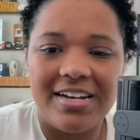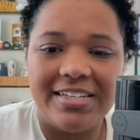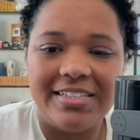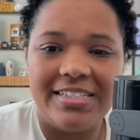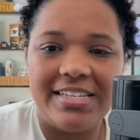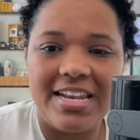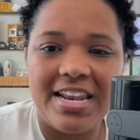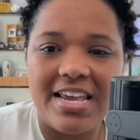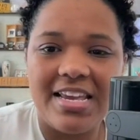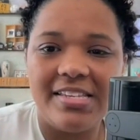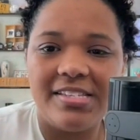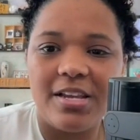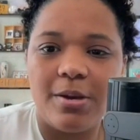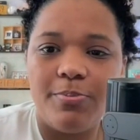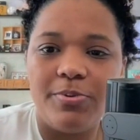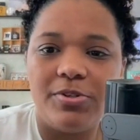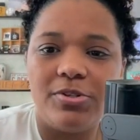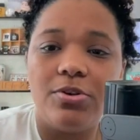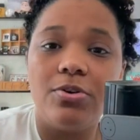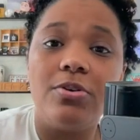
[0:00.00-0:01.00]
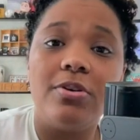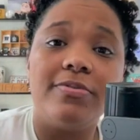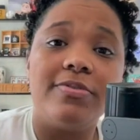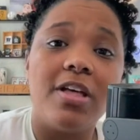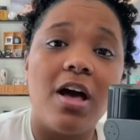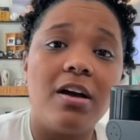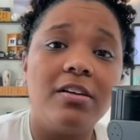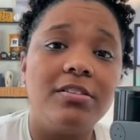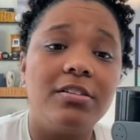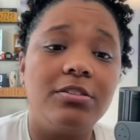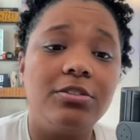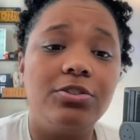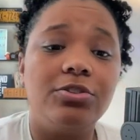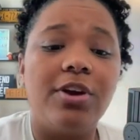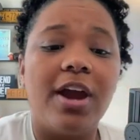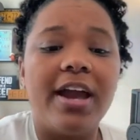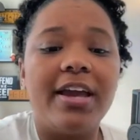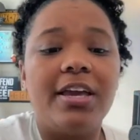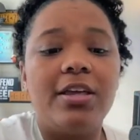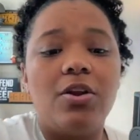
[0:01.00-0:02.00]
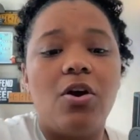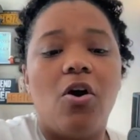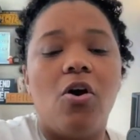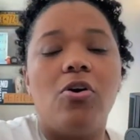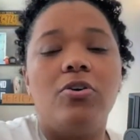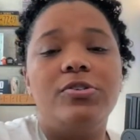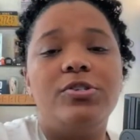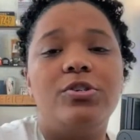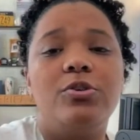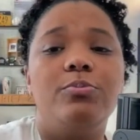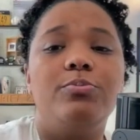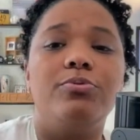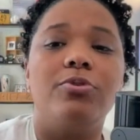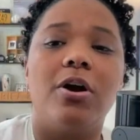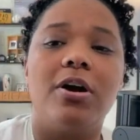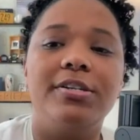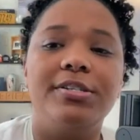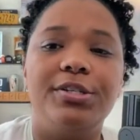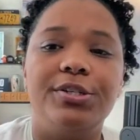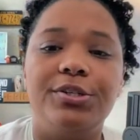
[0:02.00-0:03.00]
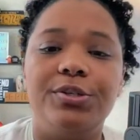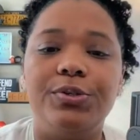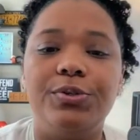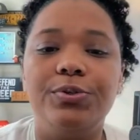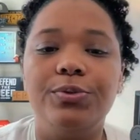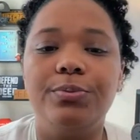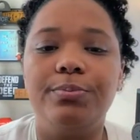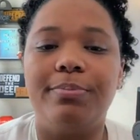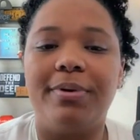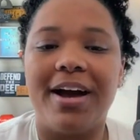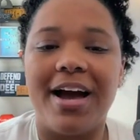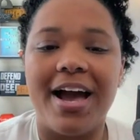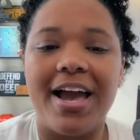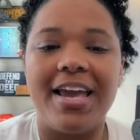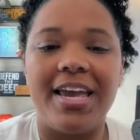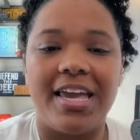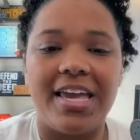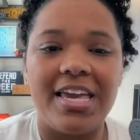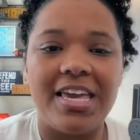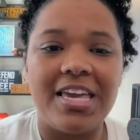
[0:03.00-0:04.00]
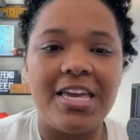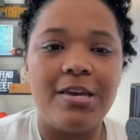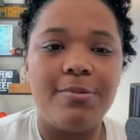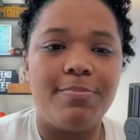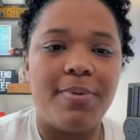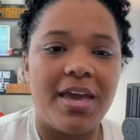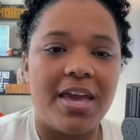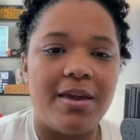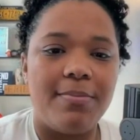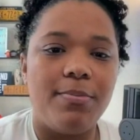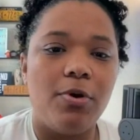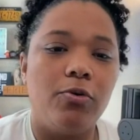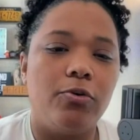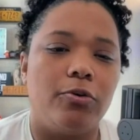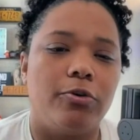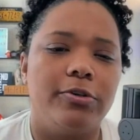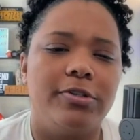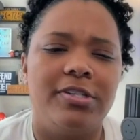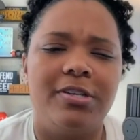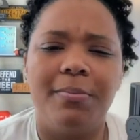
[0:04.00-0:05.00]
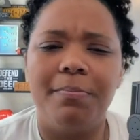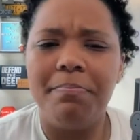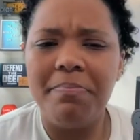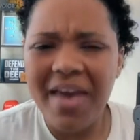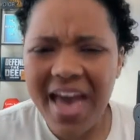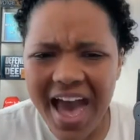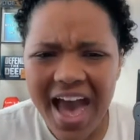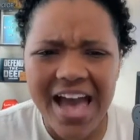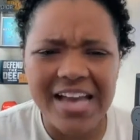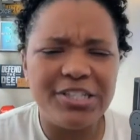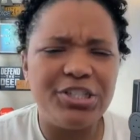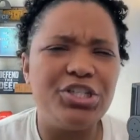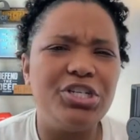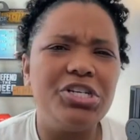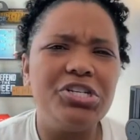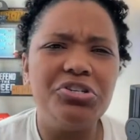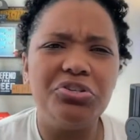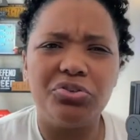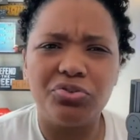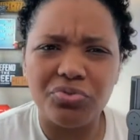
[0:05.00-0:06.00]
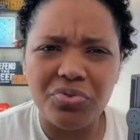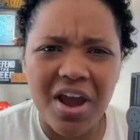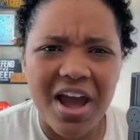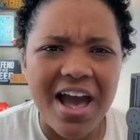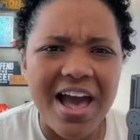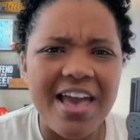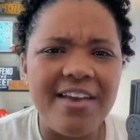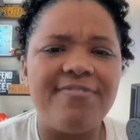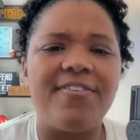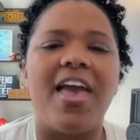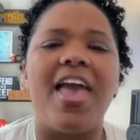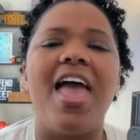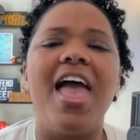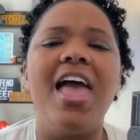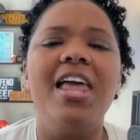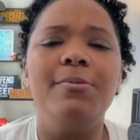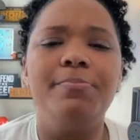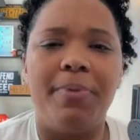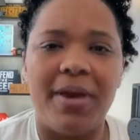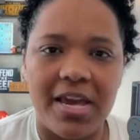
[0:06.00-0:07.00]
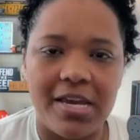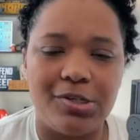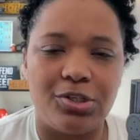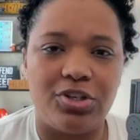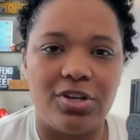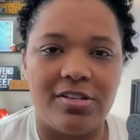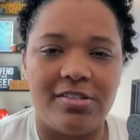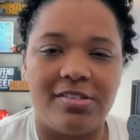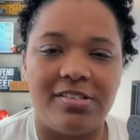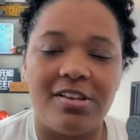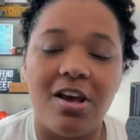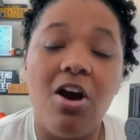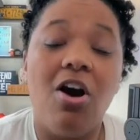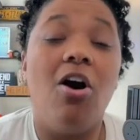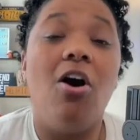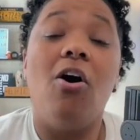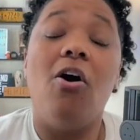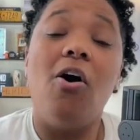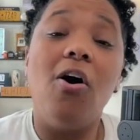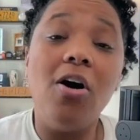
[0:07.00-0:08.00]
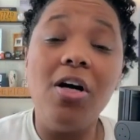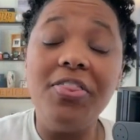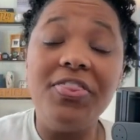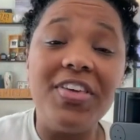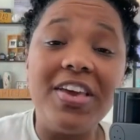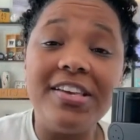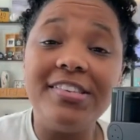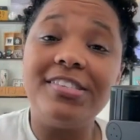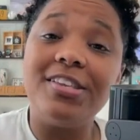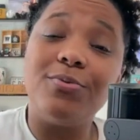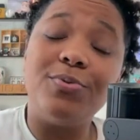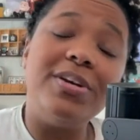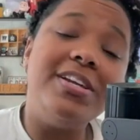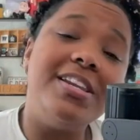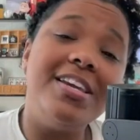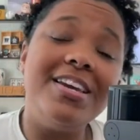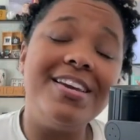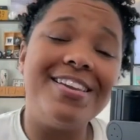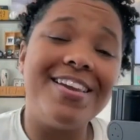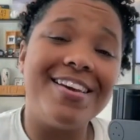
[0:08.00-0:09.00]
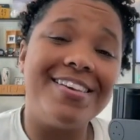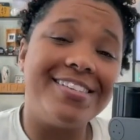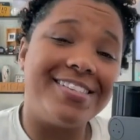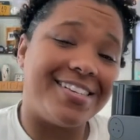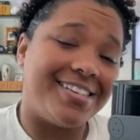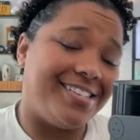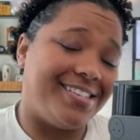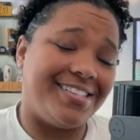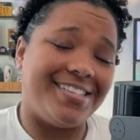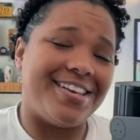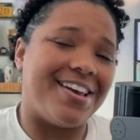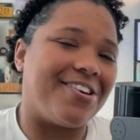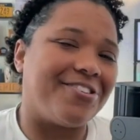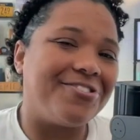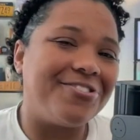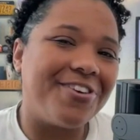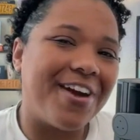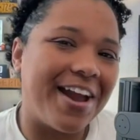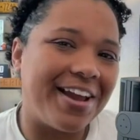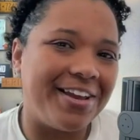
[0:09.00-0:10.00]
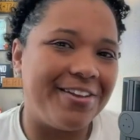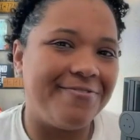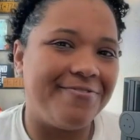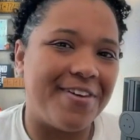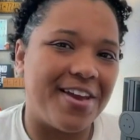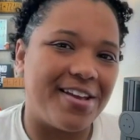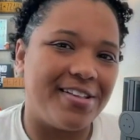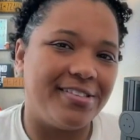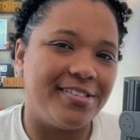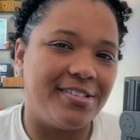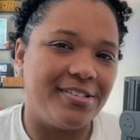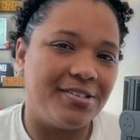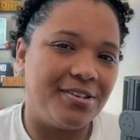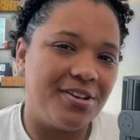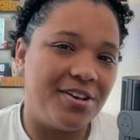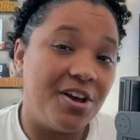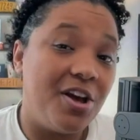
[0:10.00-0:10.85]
Today's episode of Locked On Kraken also brought to you by eBay Motors. Passion, drive, and patience. All things that we need as Seattle Kraken fans.